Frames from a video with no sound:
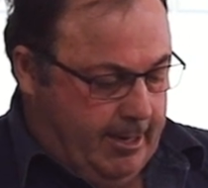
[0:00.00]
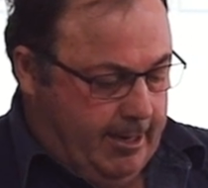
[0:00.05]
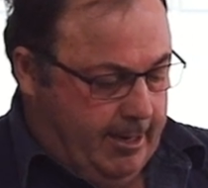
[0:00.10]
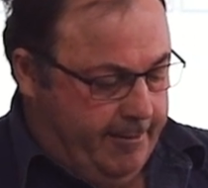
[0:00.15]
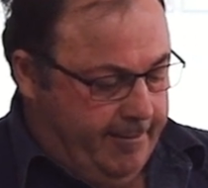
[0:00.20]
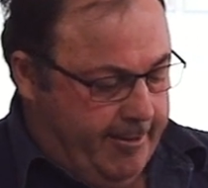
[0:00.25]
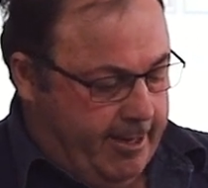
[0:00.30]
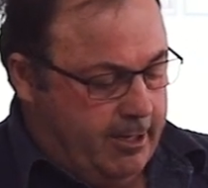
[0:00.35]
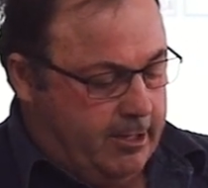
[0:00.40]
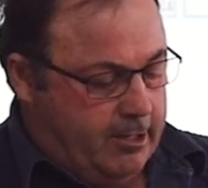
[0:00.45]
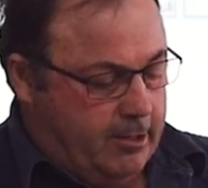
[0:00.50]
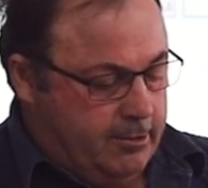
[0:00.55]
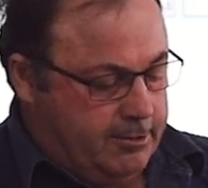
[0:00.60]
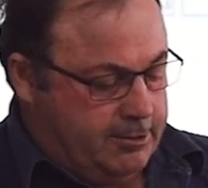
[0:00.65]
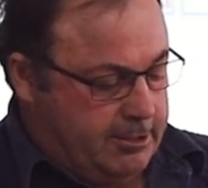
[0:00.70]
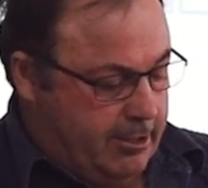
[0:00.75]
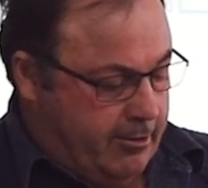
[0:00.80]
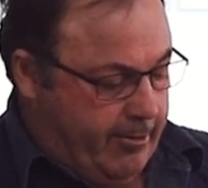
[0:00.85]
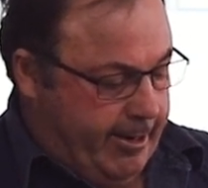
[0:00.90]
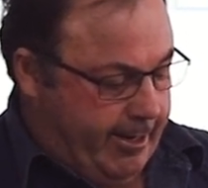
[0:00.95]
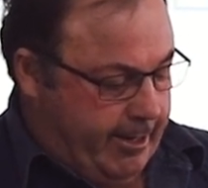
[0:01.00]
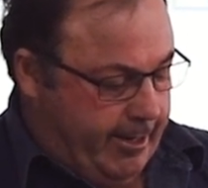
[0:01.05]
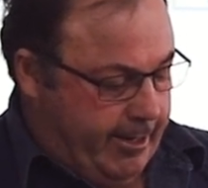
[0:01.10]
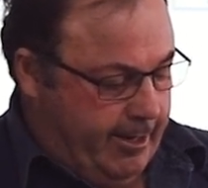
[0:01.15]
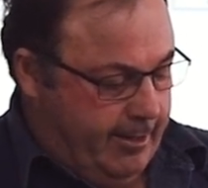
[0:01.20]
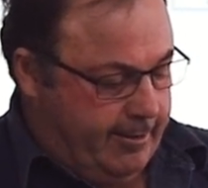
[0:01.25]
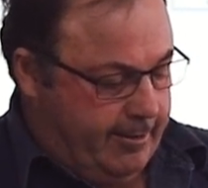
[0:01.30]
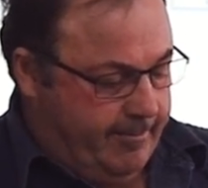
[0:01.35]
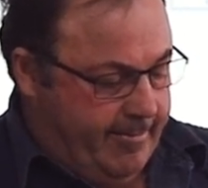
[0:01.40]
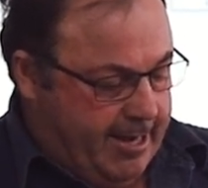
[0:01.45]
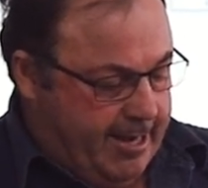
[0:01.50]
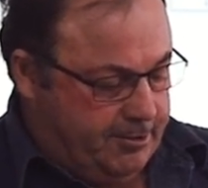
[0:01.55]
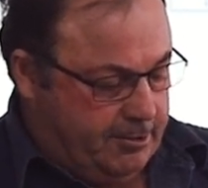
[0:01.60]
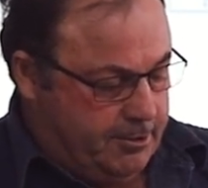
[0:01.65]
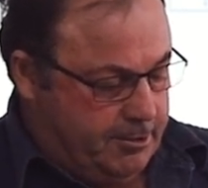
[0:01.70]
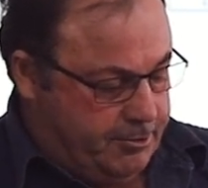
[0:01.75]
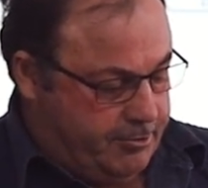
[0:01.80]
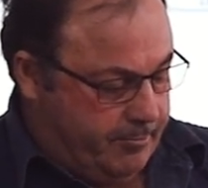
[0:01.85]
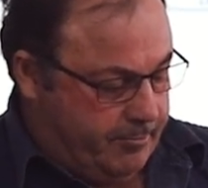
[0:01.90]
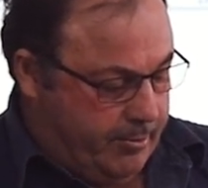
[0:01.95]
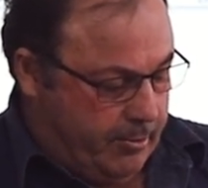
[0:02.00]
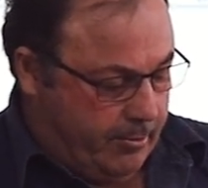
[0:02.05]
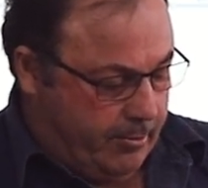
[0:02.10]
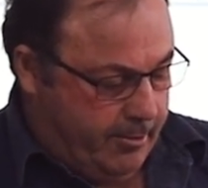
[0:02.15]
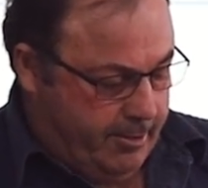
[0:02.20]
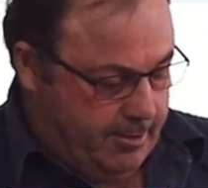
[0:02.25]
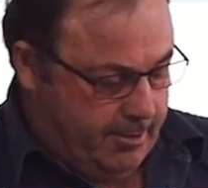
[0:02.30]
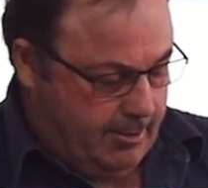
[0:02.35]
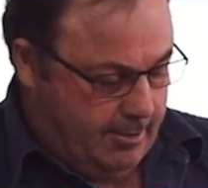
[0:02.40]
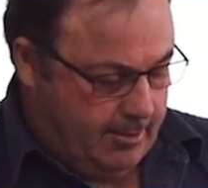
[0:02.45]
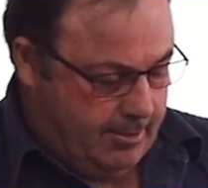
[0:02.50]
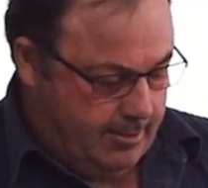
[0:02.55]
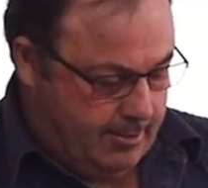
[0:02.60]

and then consequently the Matthews report,